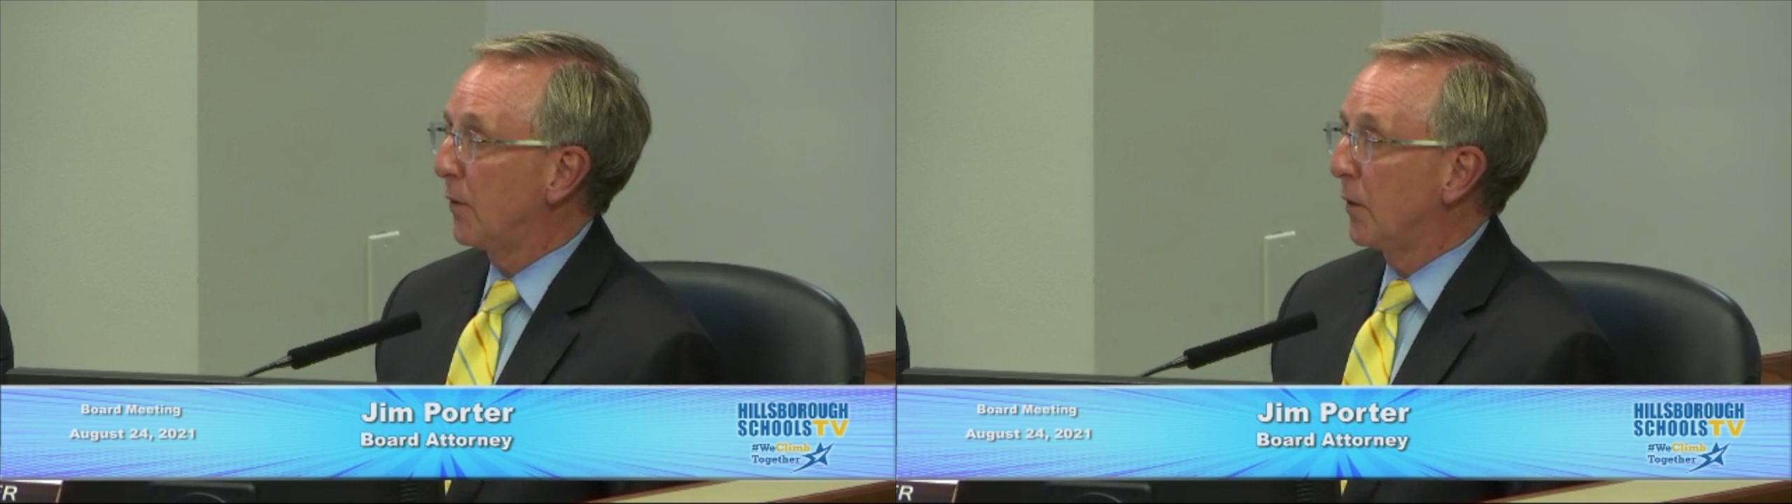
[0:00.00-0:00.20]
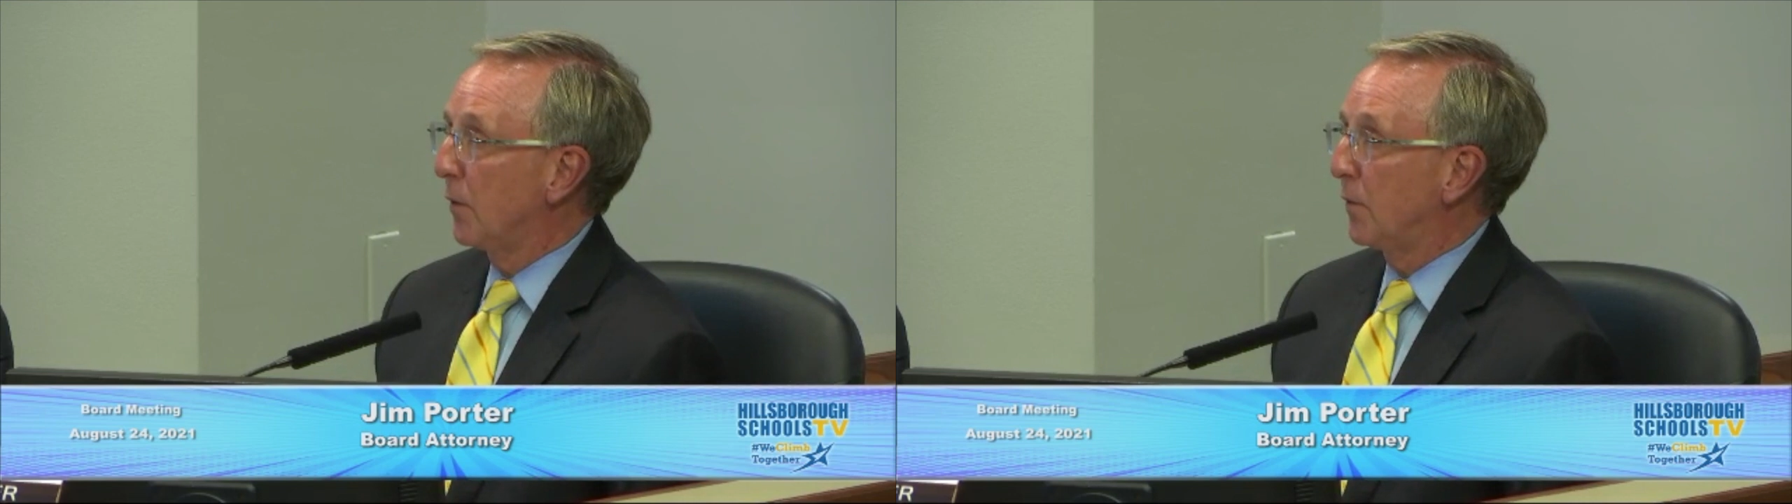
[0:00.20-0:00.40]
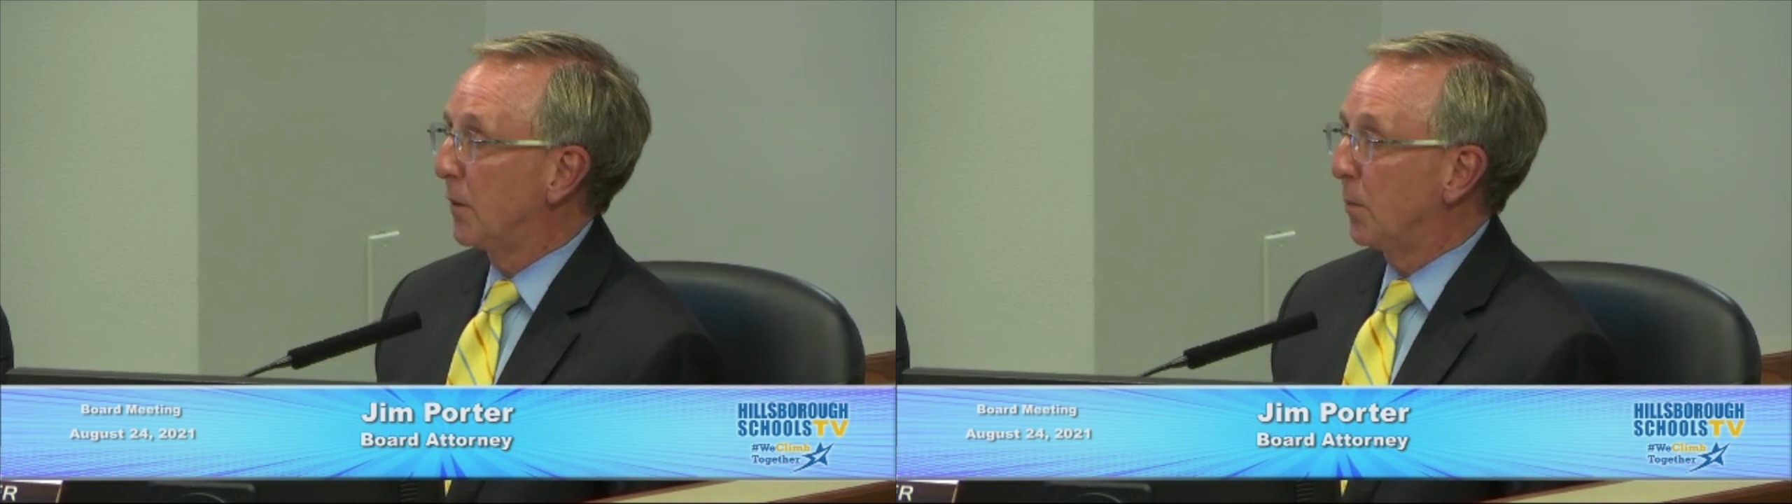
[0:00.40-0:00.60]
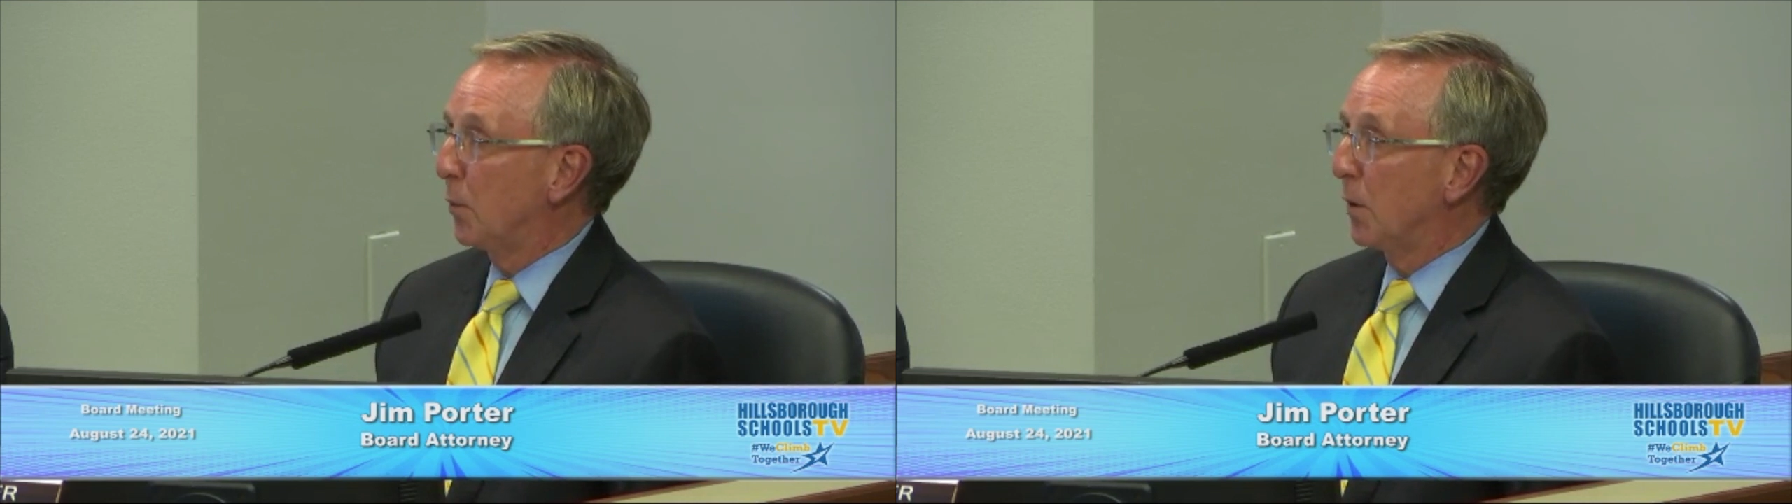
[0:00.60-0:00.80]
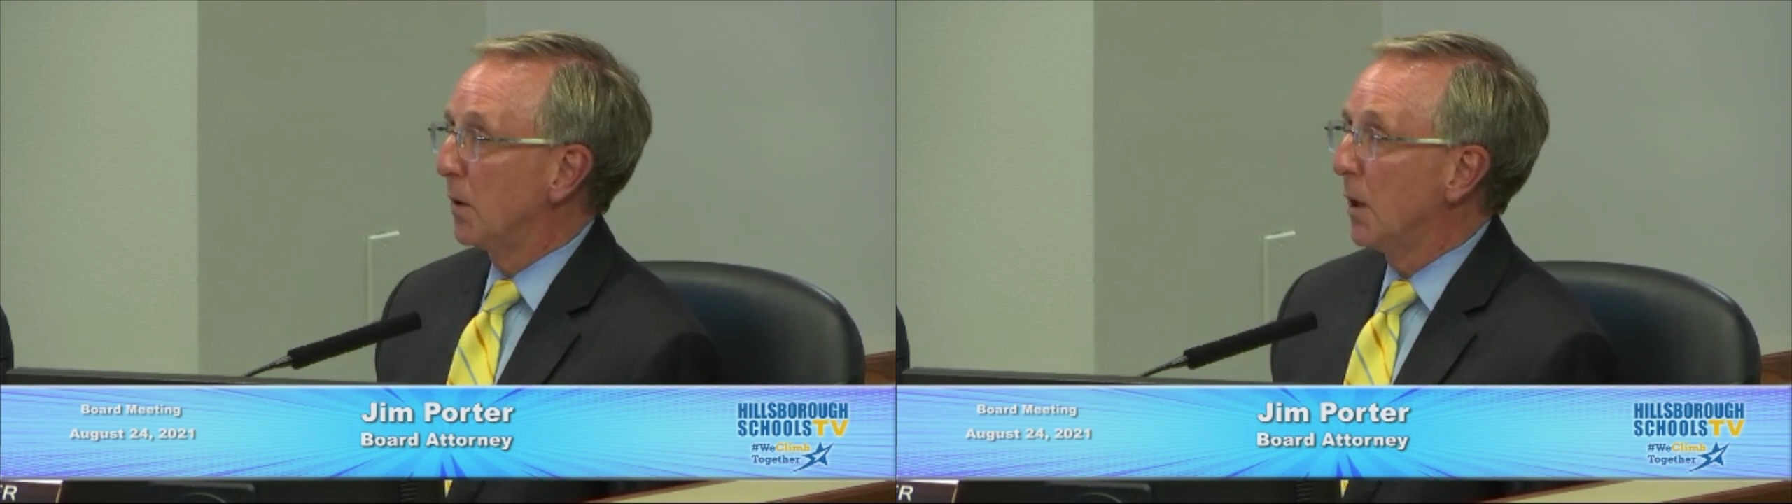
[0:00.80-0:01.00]
So if the
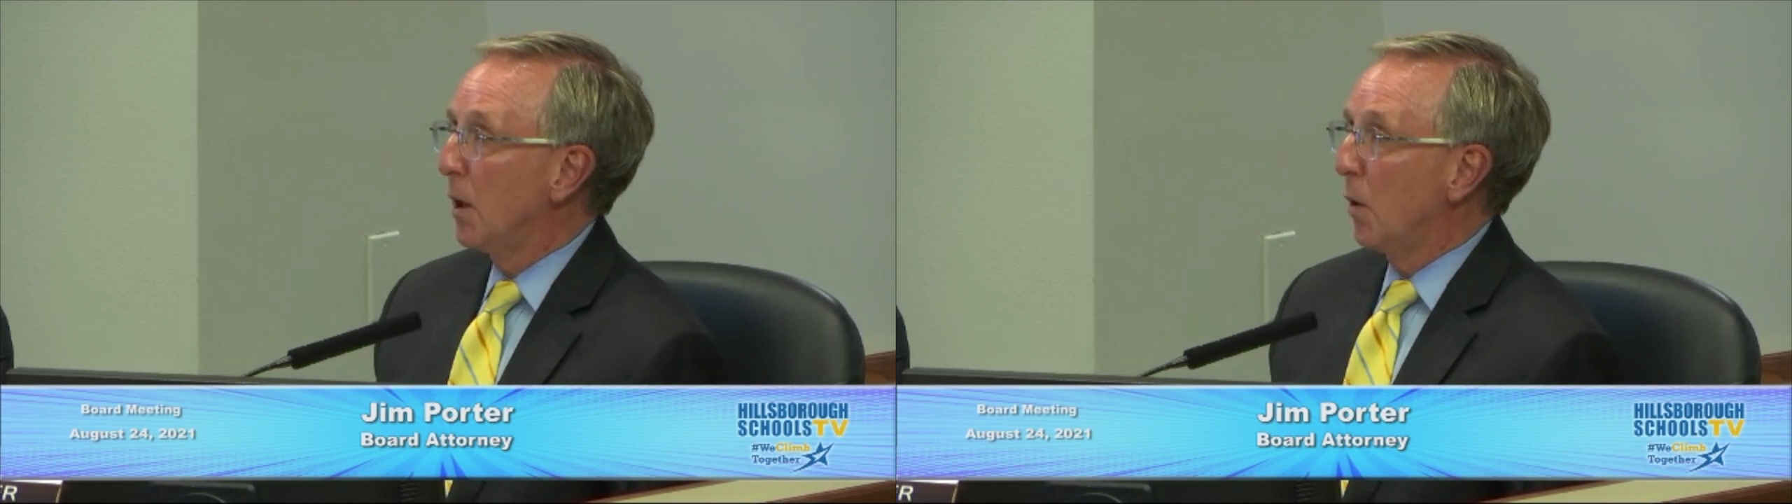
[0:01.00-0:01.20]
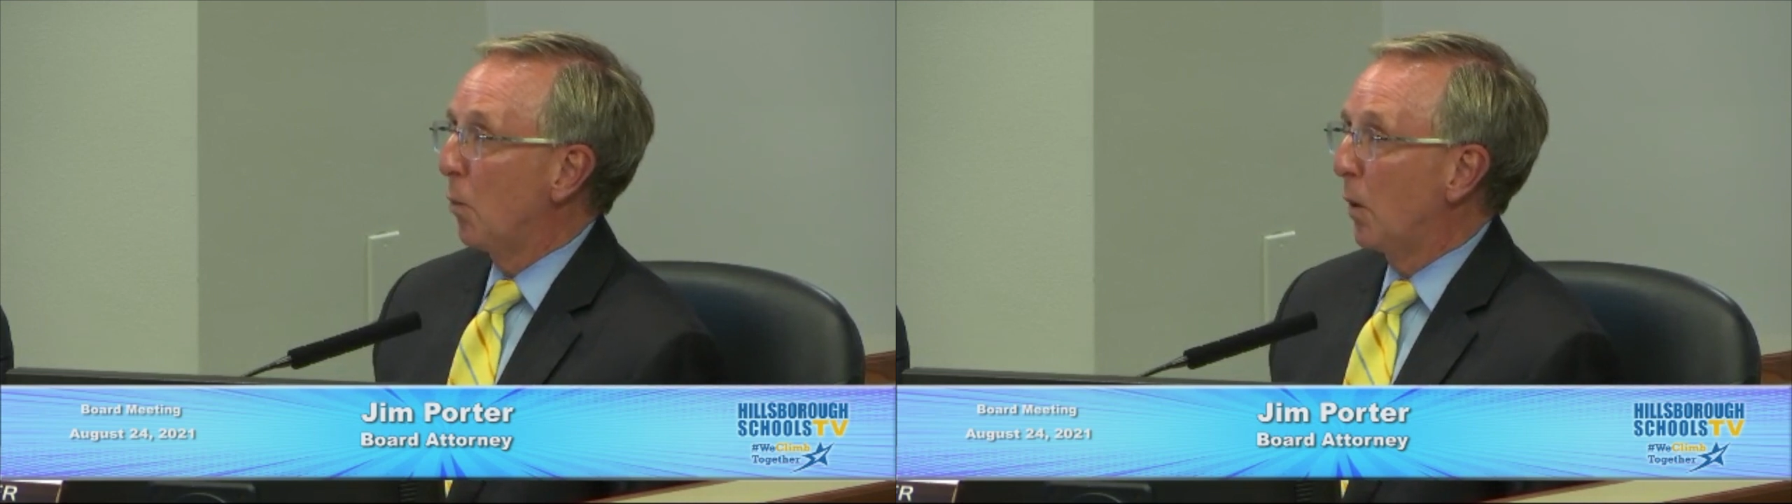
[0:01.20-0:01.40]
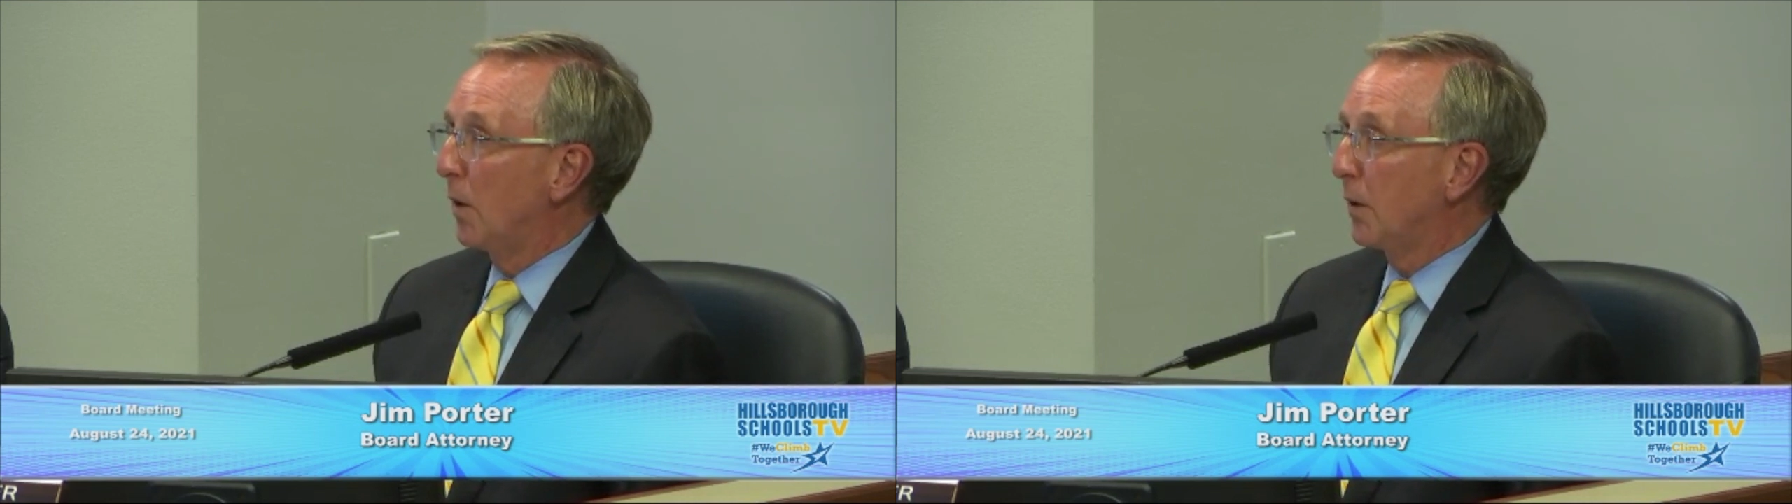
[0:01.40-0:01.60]
board wanted